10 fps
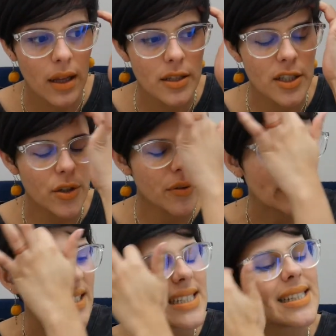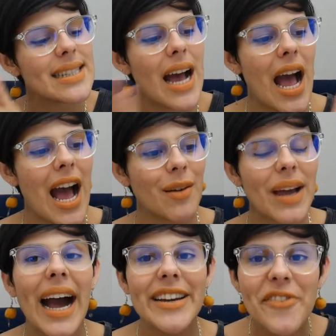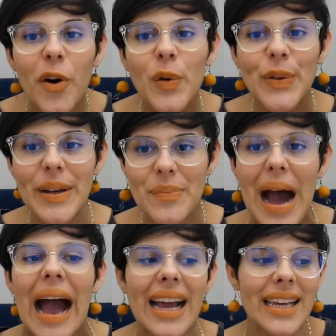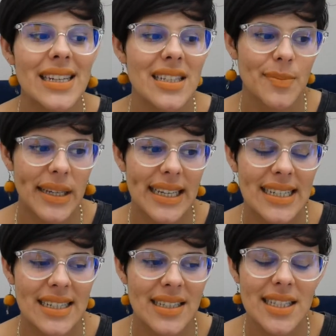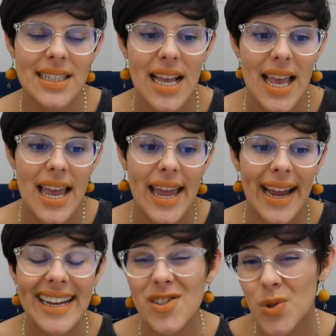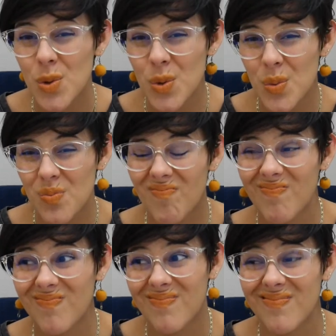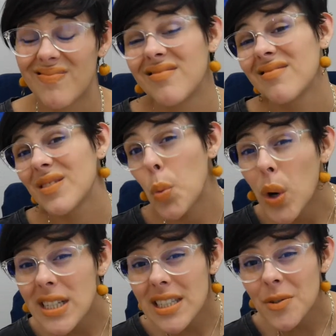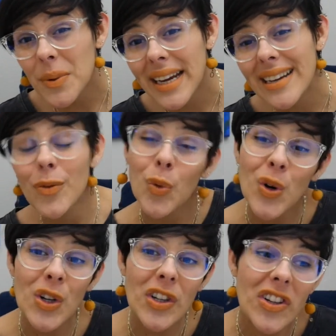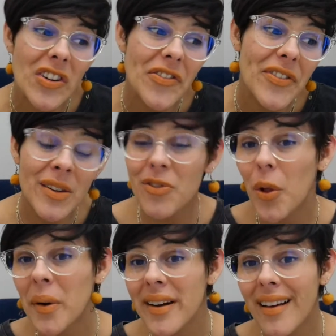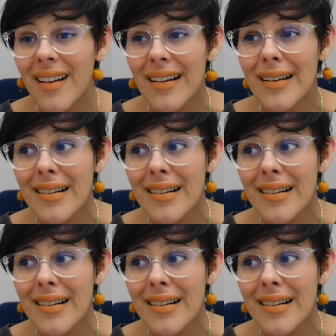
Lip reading: So the reason I'm kind of holding back is because it's worsted weight wool in Florida.